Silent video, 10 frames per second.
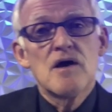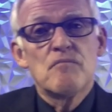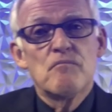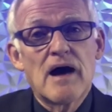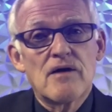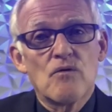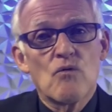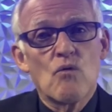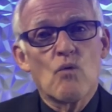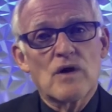But
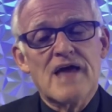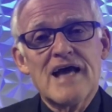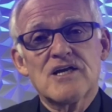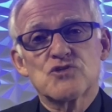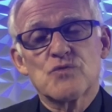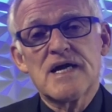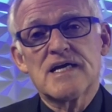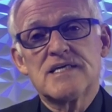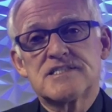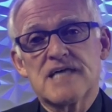what that is
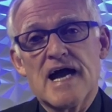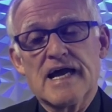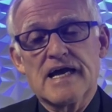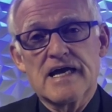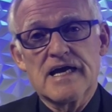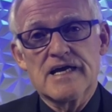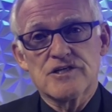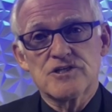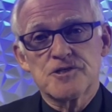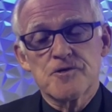really saying
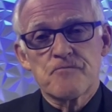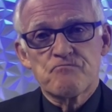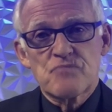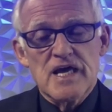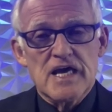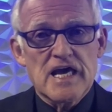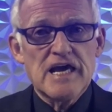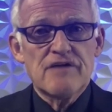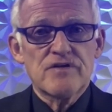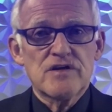is
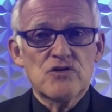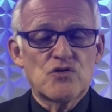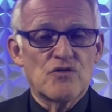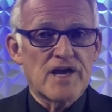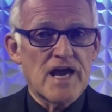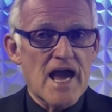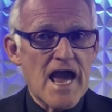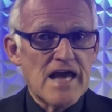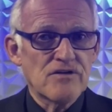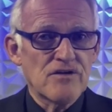even to the
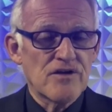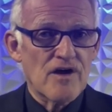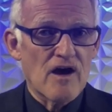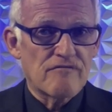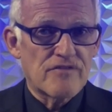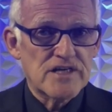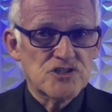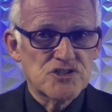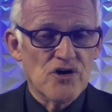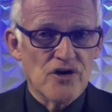end of this
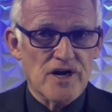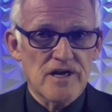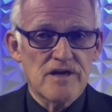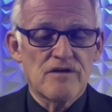journey,